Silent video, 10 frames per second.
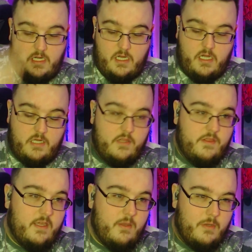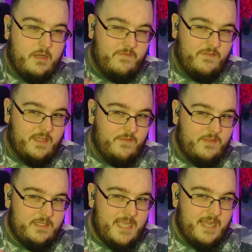I don't think I'm gonna forgive
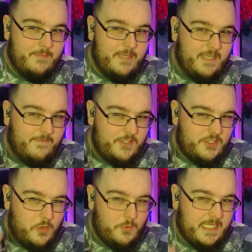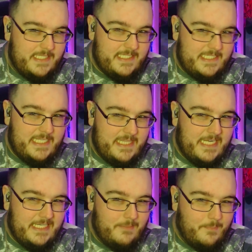this anime if I don't get to see that
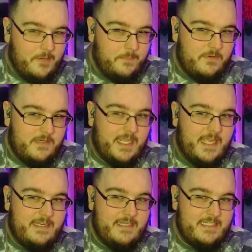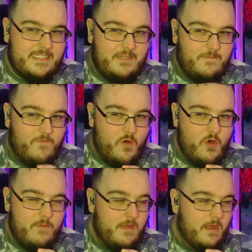little pupper again in his little
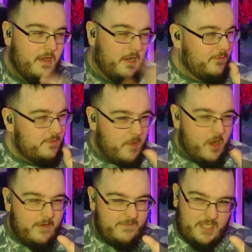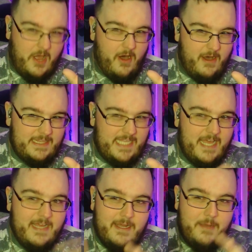form. I know he's part of his heart and that,
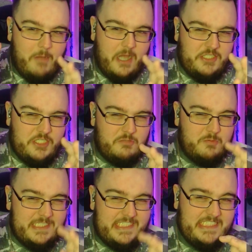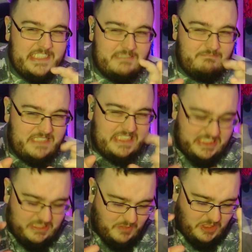but I just want to see him being so